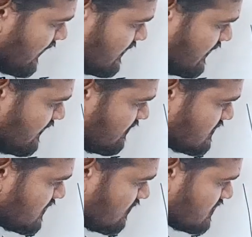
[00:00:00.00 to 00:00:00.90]
And
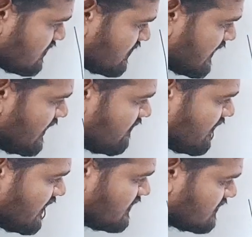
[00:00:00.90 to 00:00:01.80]
T2 is equals to, you will get
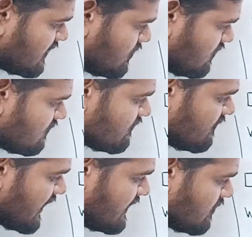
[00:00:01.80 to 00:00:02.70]
5 into W,
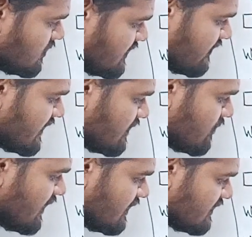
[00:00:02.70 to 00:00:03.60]
5 W divided
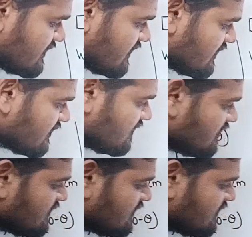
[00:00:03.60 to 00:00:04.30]
by 13.